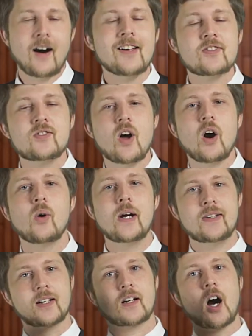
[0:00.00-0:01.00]
us know
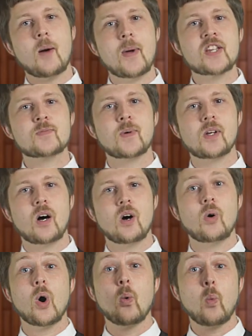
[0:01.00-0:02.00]
in the comments
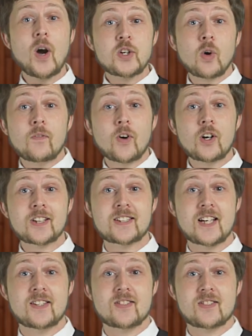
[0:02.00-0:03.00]
below what your verdict
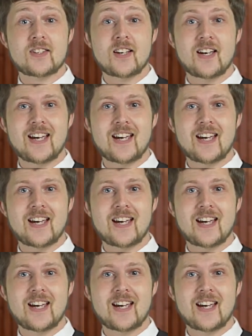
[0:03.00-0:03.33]
is.